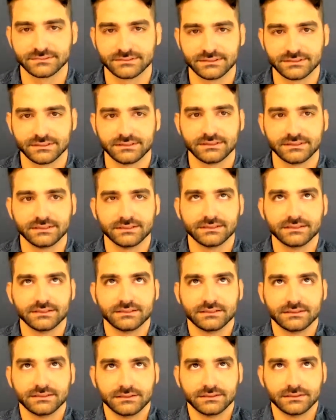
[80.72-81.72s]

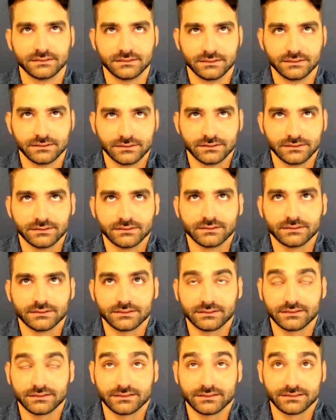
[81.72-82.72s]

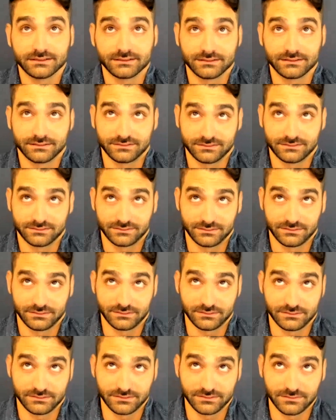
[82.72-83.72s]

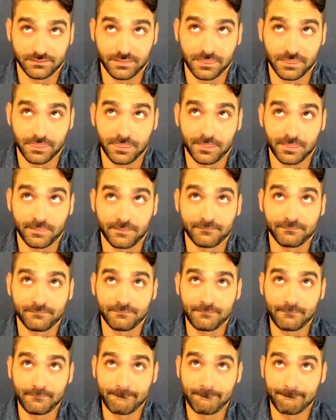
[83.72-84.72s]

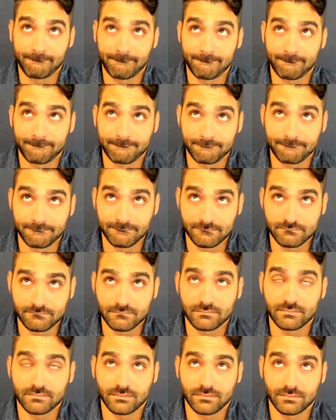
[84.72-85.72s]

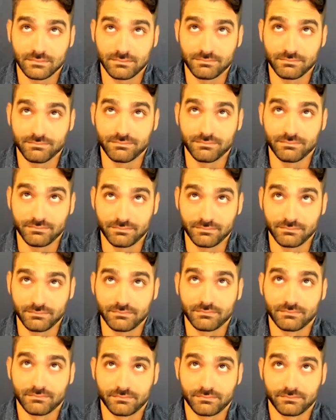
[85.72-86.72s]

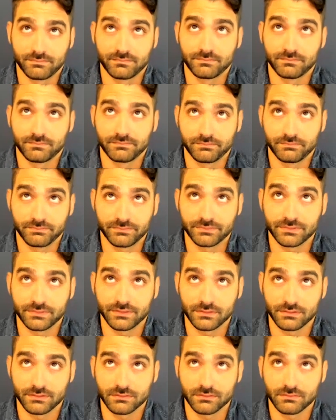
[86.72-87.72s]

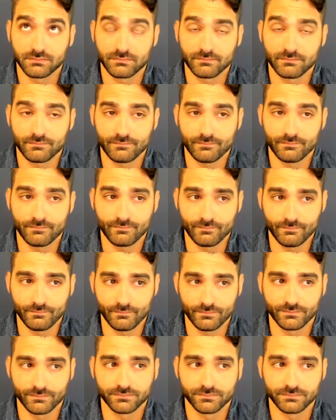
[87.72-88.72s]
No words are spoken by the person on screen.